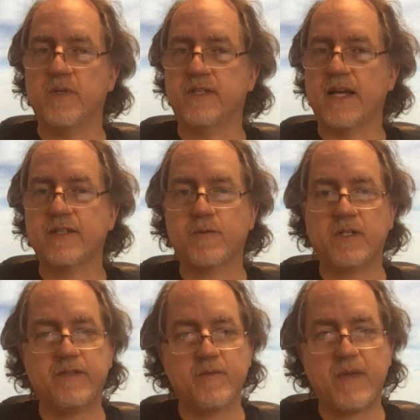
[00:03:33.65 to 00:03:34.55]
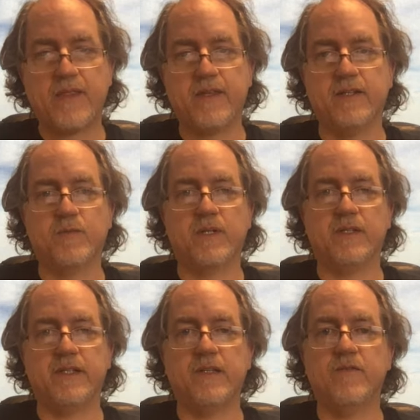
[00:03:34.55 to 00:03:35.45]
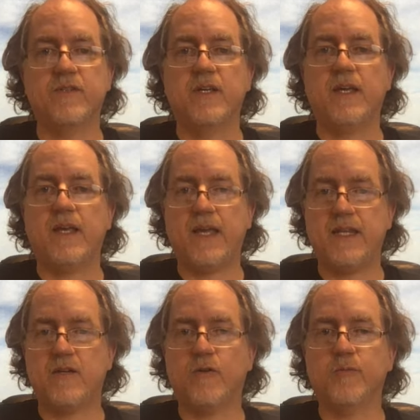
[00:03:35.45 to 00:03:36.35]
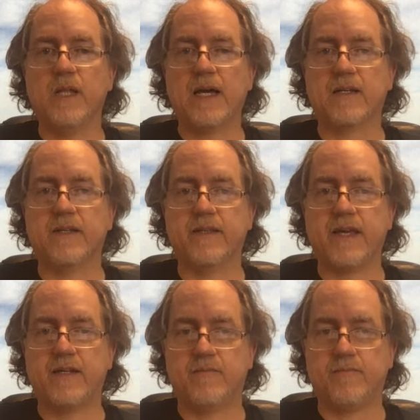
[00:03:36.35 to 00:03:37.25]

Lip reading: It's not just when it leaves a method, it's when it leaves any code block like that.